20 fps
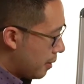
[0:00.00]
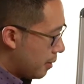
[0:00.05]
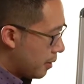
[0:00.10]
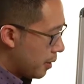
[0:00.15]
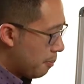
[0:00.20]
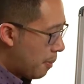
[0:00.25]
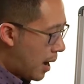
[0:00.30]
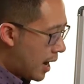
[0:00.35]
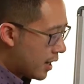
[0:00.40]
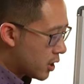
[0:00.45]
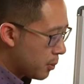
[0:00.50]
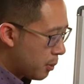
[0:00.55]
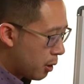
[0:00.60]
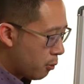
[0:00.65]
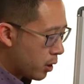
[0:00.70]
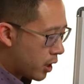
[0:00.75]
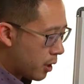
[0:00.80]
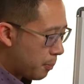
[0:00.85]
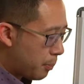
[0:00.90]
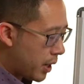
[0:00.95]
The maximum
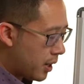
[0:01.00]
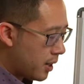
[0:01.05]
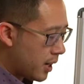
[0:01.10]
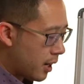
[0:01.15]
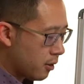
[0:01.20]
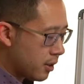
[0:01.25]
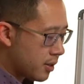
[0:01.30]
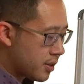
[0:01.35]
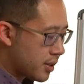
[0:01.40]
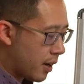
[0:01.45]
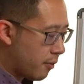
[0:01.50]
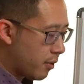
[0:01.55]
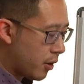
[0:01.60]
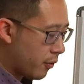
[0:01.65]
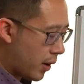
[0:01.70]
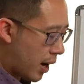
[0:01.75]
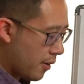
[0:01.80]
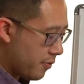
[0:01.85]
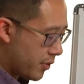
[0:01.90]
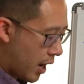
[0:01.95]
we could pay down is
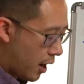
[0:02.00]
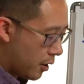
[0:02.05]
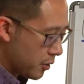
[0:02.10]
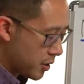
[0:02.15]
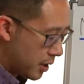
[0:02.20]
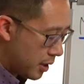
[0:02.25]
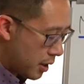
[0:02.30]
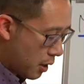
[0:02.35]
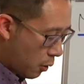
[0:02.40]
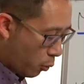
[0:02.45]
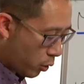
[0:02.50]
$75,000.